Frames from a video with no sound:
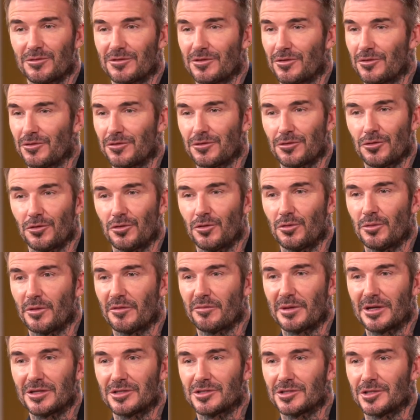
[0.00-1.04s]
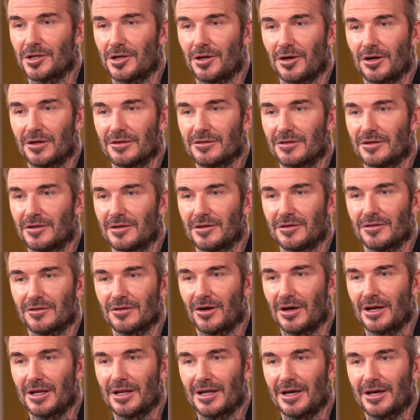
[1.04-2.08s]
was on tour with Manchester United in
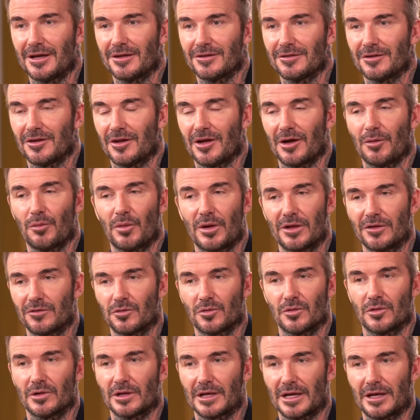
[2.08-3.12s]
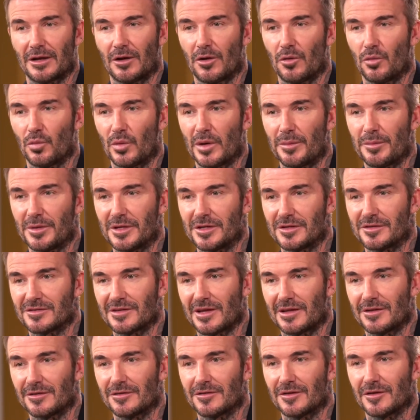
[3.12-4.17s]
Thailand, and I went to a women's
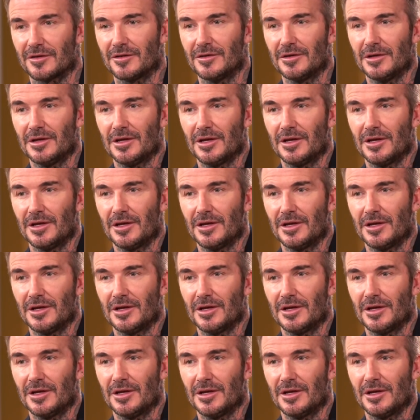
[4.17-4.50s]
centre,